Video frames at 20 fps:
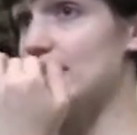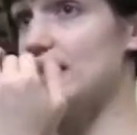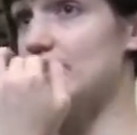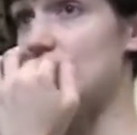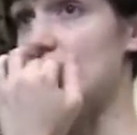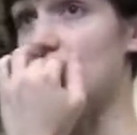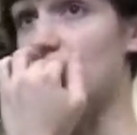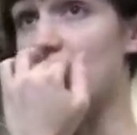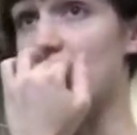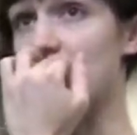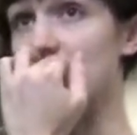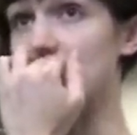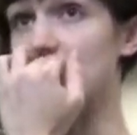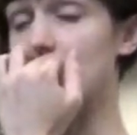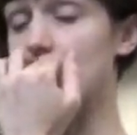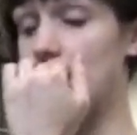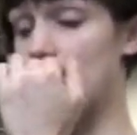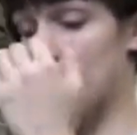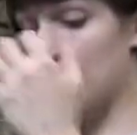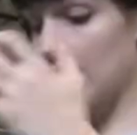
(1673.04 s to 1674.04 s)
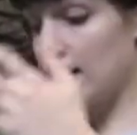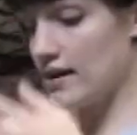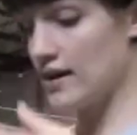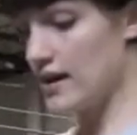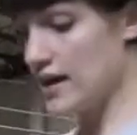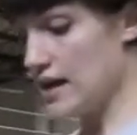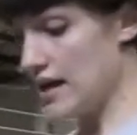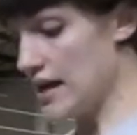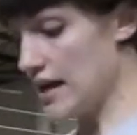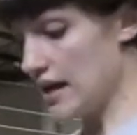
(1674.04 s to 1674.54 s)
that they've gotten a keg,
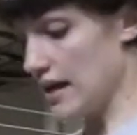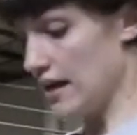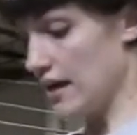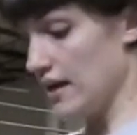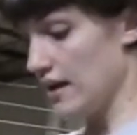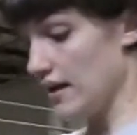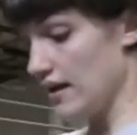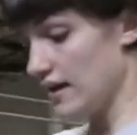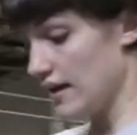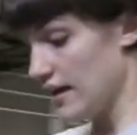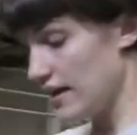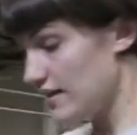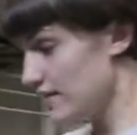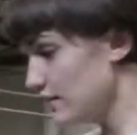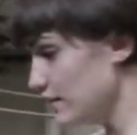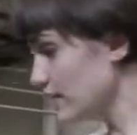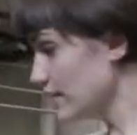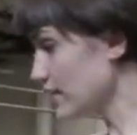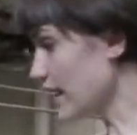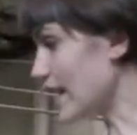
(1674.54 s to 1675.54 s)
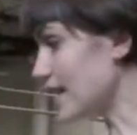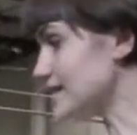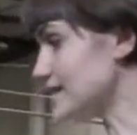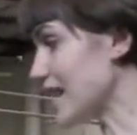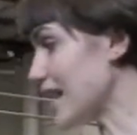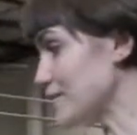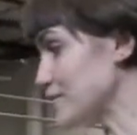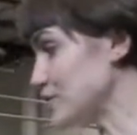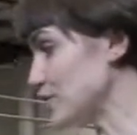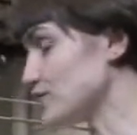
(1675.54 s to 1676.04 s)
a lot of
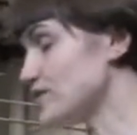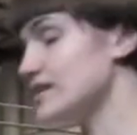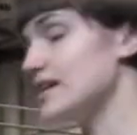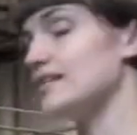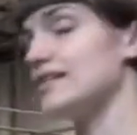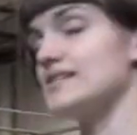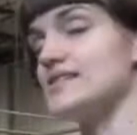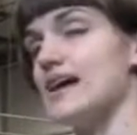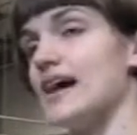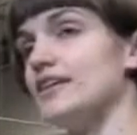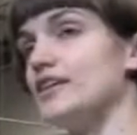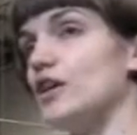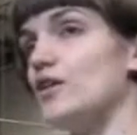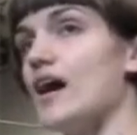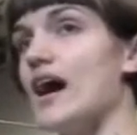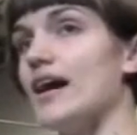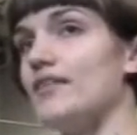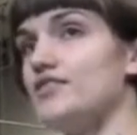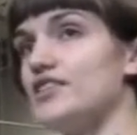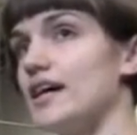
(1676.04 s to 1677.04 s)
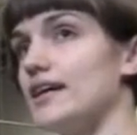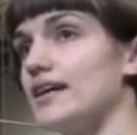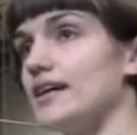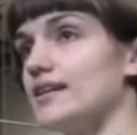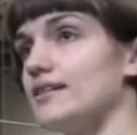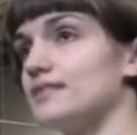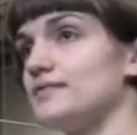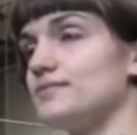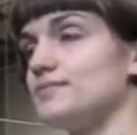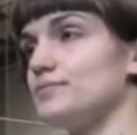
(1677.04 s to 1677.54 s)
times you'll see this. I know I've done
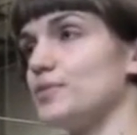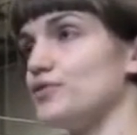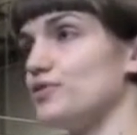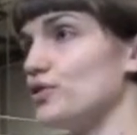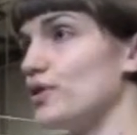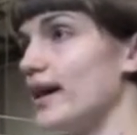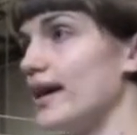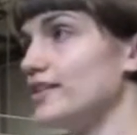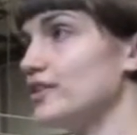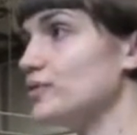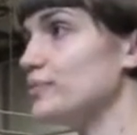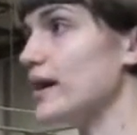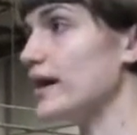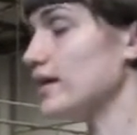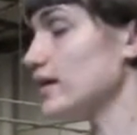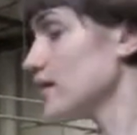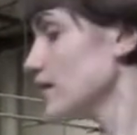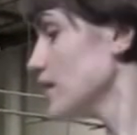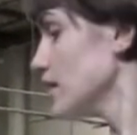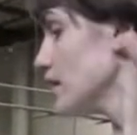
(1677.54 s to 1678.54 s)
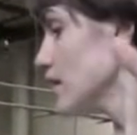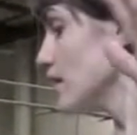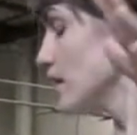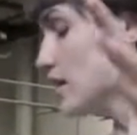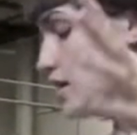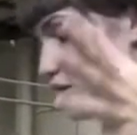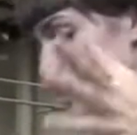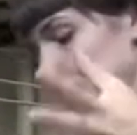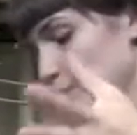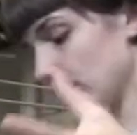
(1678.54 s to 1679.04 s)
it before I knew better.
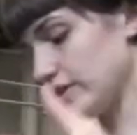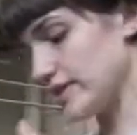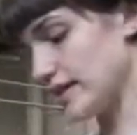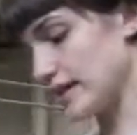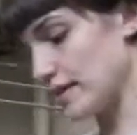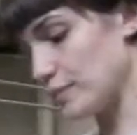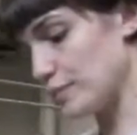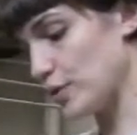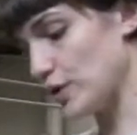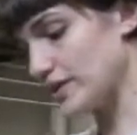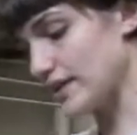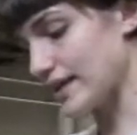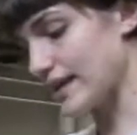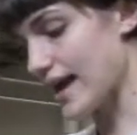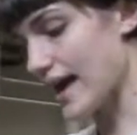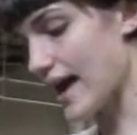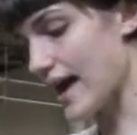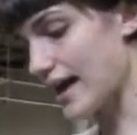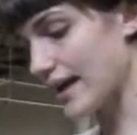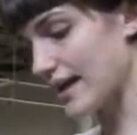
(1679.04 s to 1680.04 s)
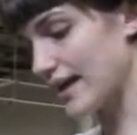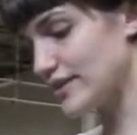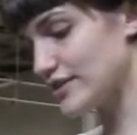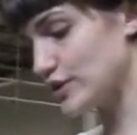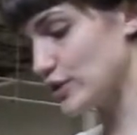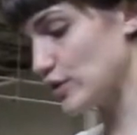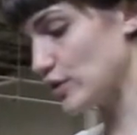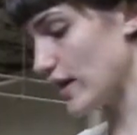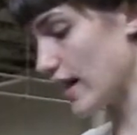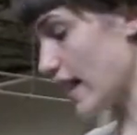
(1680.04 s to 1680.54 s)
Put the keg
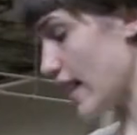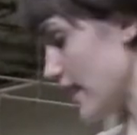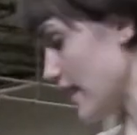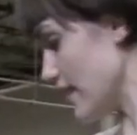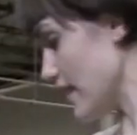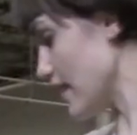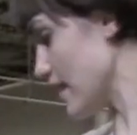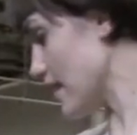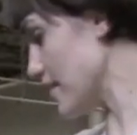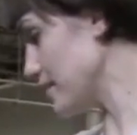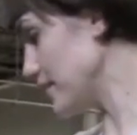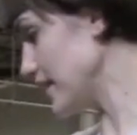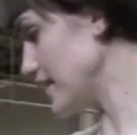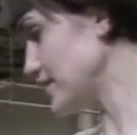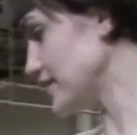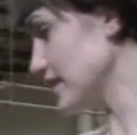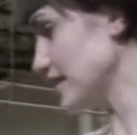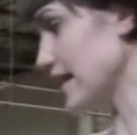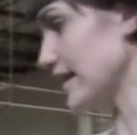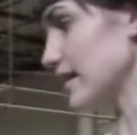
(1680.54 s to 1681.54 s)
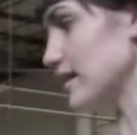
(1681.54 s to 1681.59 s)
into like